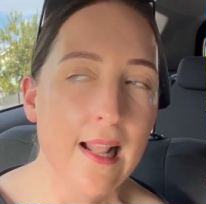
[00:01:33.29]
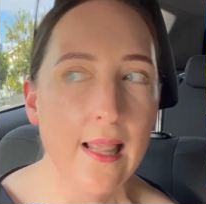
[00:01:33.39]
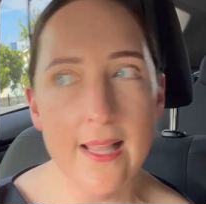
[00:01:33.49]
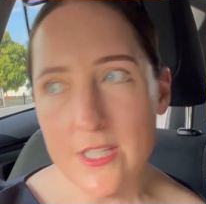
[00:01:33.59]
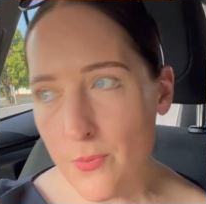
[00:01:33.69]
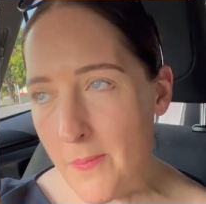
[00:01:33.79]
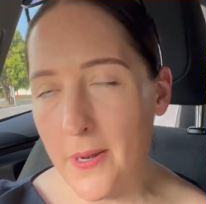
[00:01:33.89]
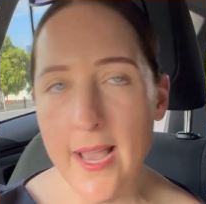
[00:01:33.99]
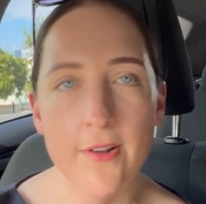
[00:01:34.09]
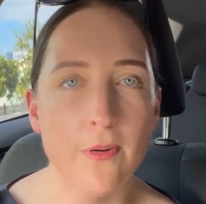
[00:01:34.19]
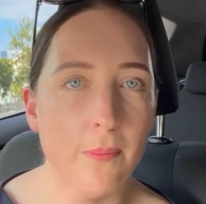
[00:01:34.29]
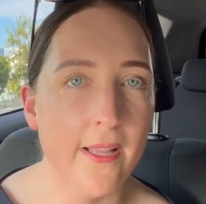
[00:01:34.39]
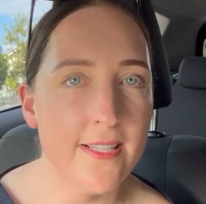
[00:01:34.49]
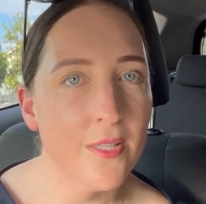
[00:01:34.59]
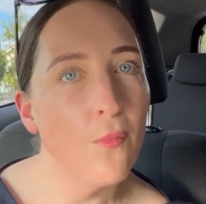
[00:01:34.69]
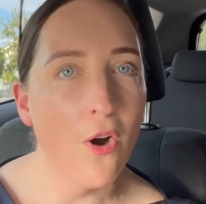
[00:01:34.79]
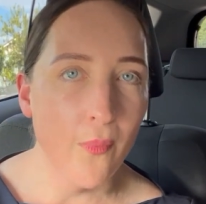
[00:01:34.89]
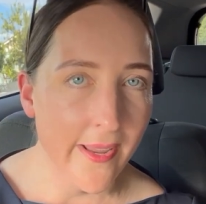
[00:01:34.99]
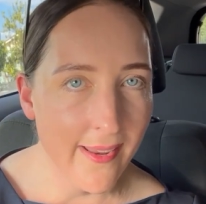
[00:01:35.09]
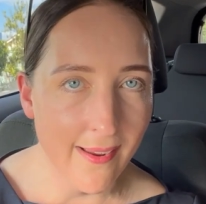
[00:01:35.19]
Let's rip it out and replace it while
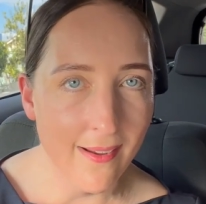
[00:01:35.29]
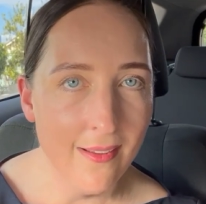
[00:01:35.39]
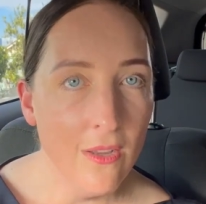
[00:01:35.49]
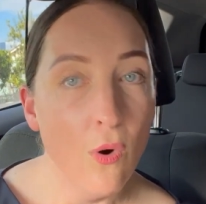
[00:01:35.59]
we're here.